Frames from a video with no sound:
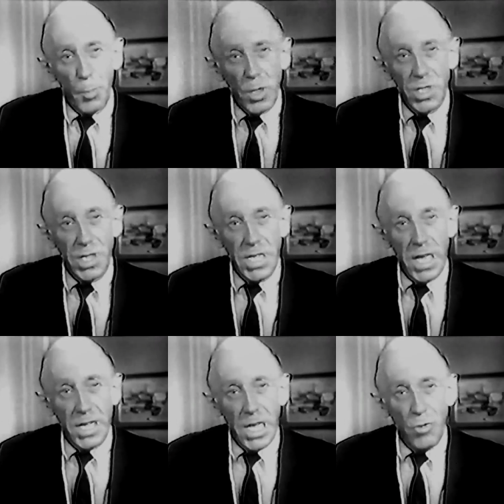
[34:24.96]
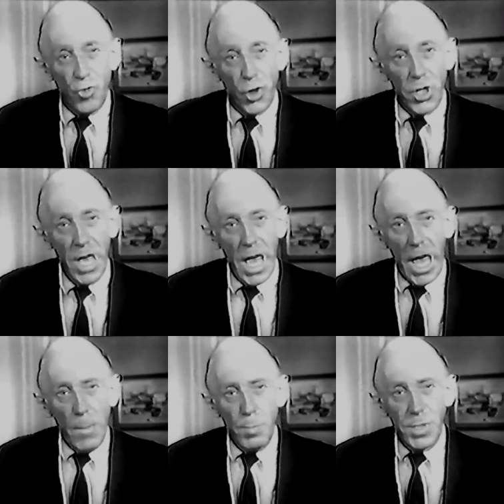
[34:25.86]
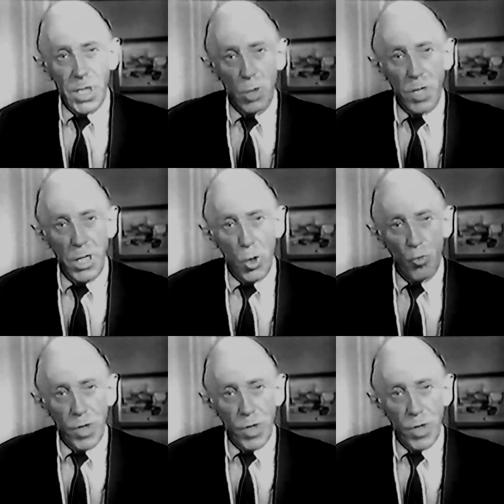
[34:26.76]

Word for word: the person he had injured absolutely no